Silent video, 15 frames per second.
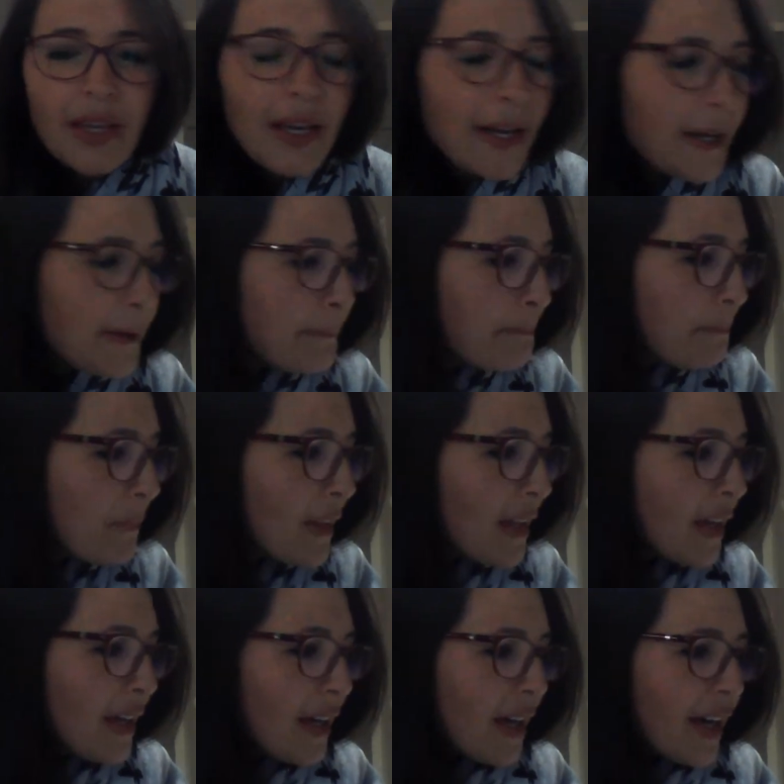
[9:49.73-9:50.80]
And
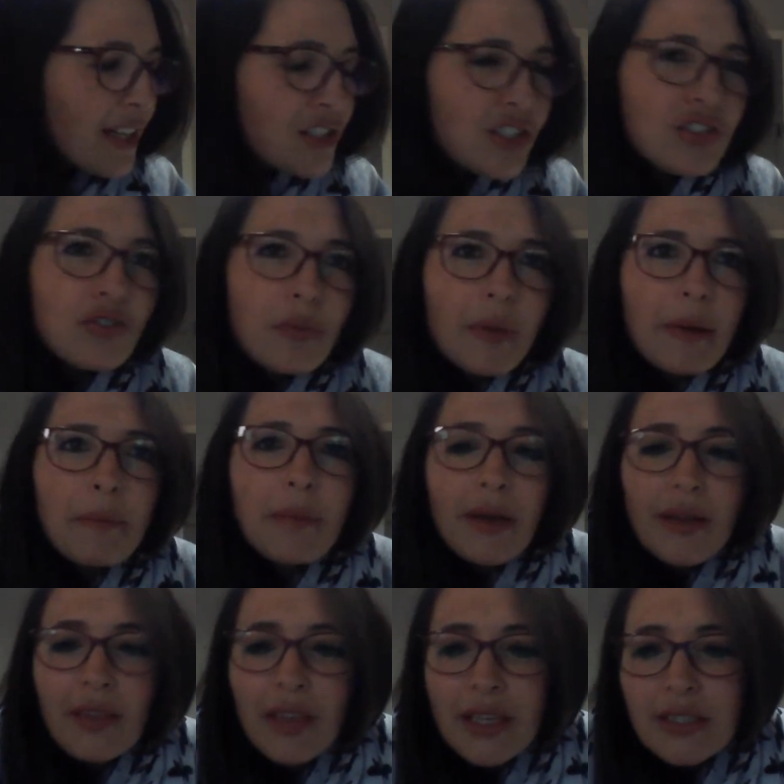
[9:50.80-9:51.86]
just
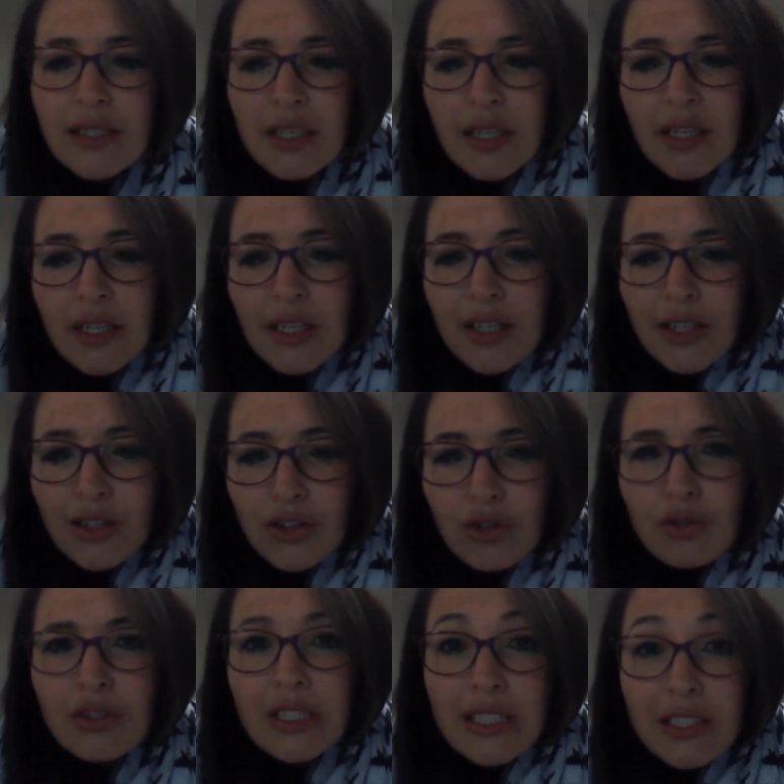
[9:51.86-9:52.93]
remember that
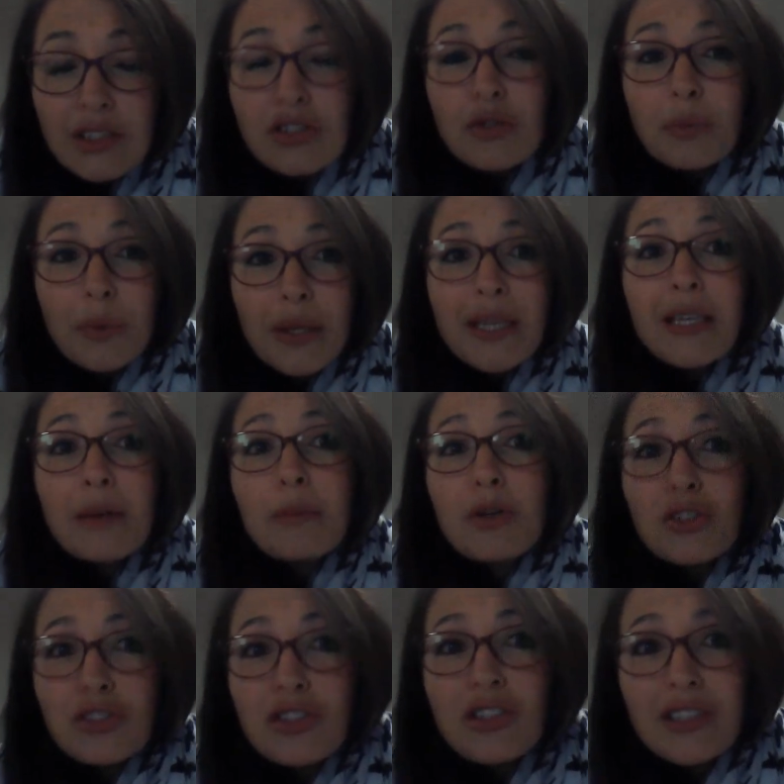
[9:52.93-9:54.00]
you need to be
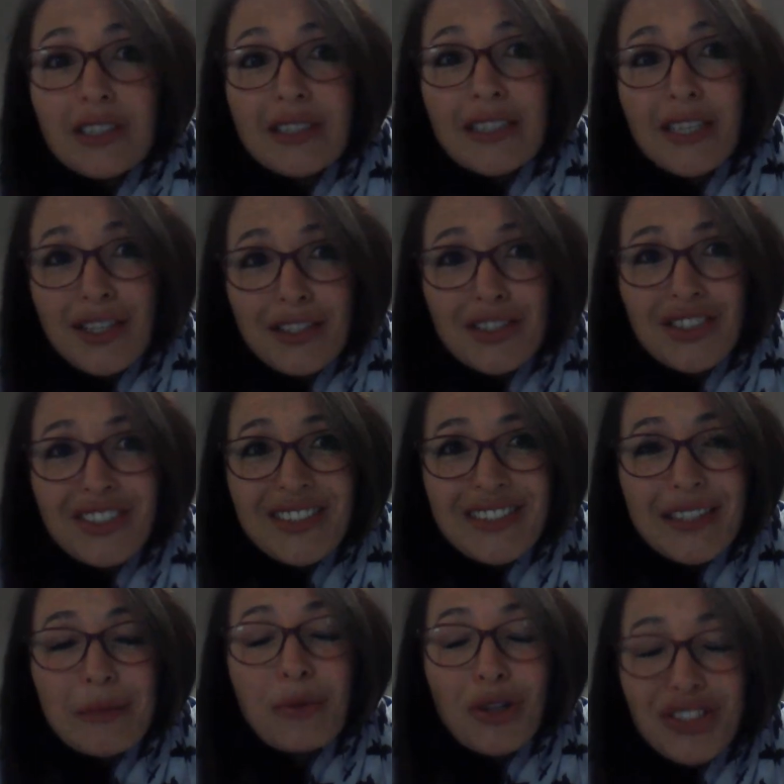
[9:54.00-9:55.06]
emotionally intelligent